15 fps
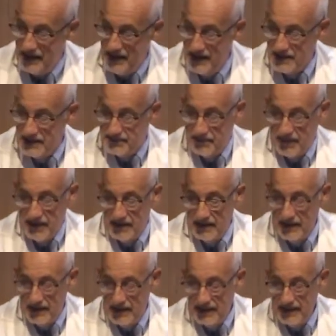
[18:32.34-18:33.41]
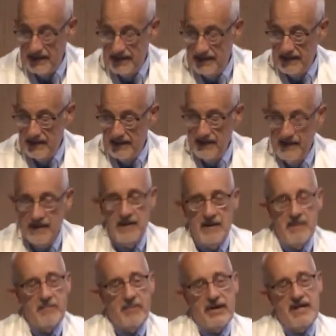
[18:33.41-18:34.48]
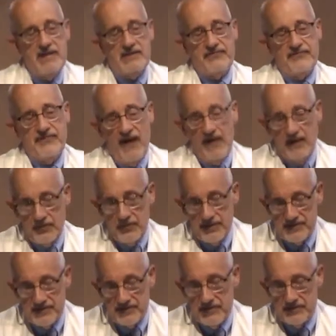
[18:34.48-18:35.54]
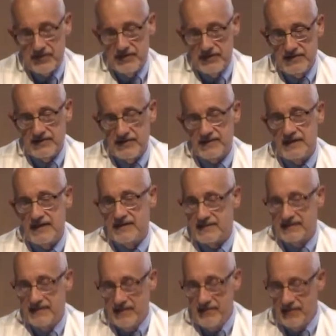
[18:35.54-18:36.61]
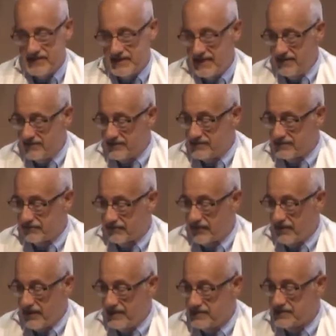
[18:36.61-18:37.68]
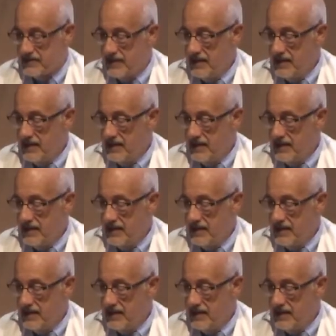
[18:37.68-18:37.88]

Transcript: has been. But as followers of Jesus, as imitators of Christ,